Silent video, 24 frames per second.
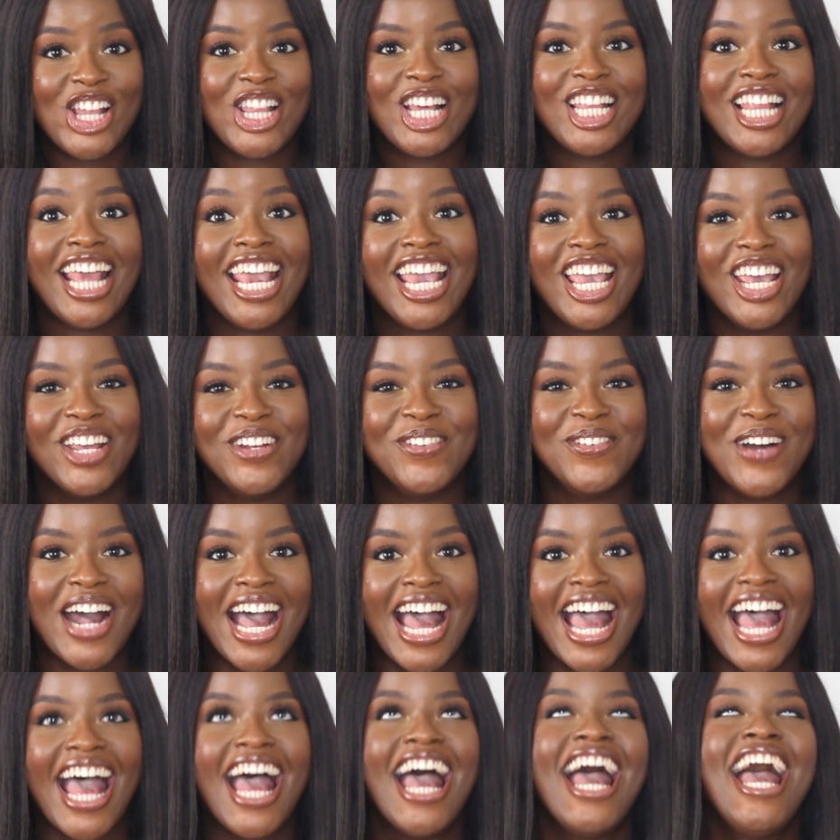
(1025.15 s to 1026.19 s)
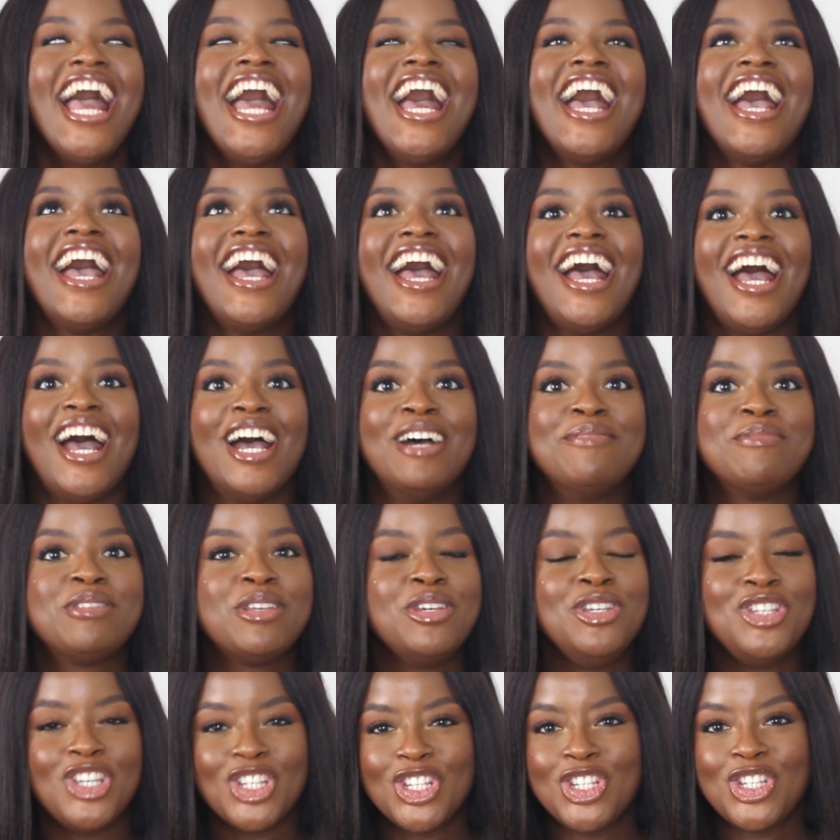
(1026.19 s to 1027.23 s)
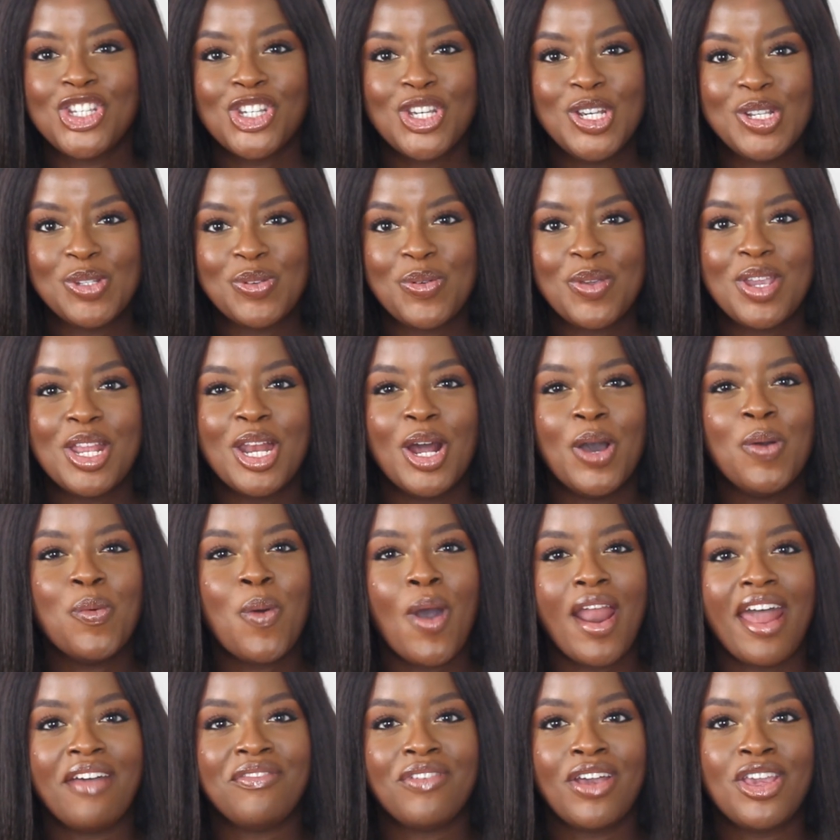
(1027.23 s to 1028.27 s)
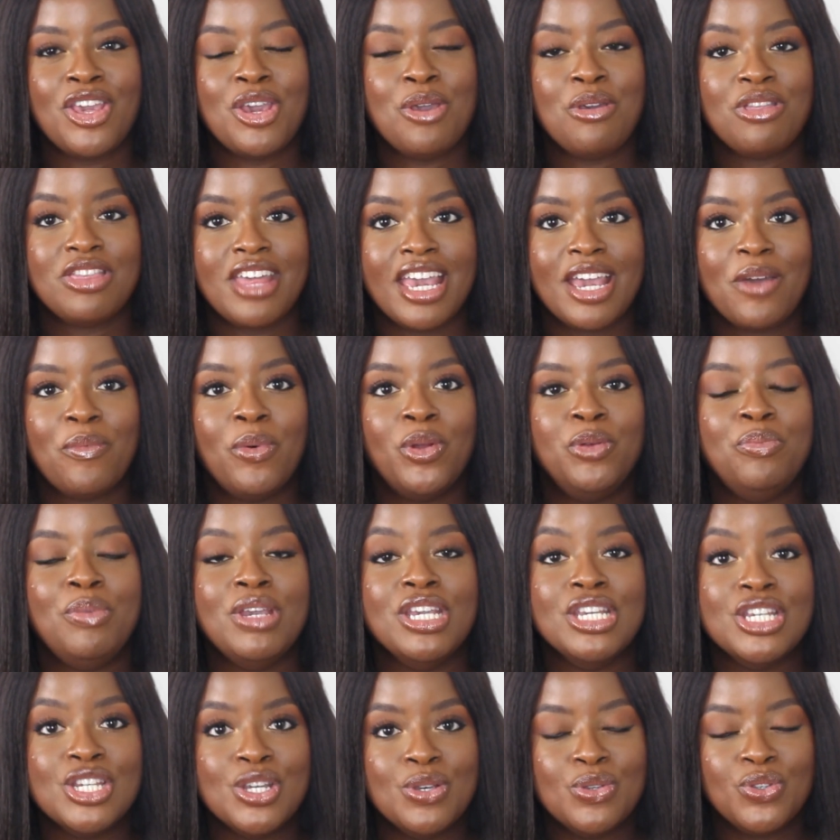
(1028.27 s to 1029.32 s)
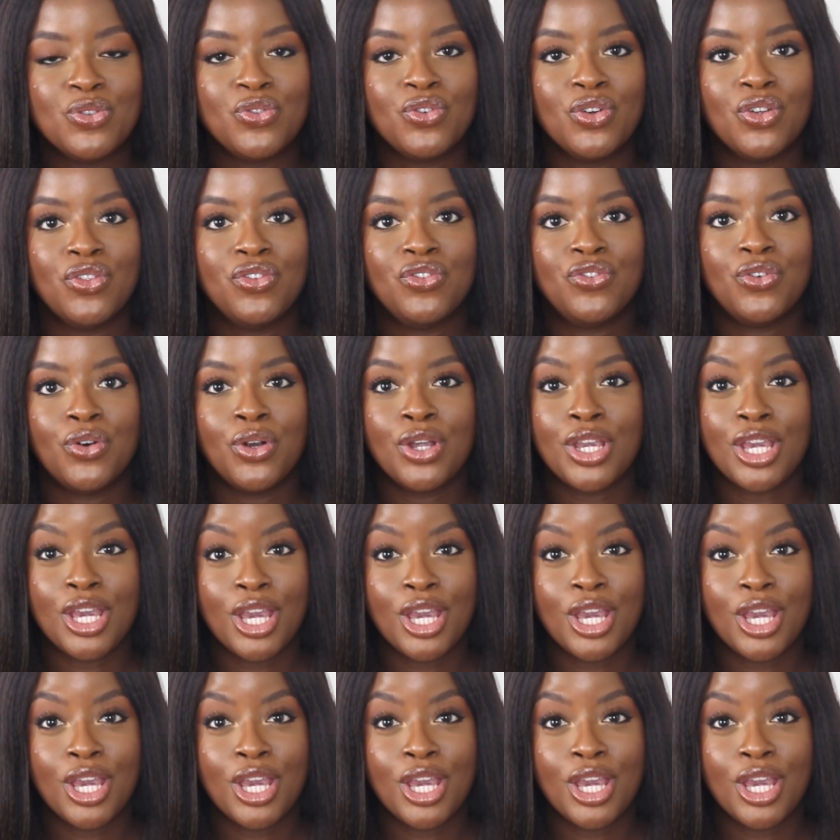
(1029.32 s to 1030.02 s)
that they can wear. So you just choose, you know, whatever you think would be useful for